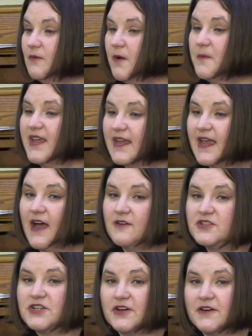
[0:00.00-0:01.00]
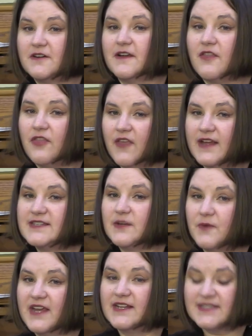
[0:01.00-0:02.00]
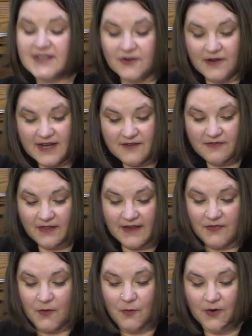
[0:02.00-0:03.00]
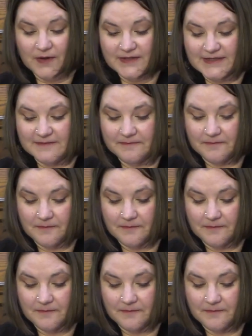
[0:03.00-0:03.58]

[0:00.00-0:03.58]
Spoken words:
when we encounter things that we consider evil in the world.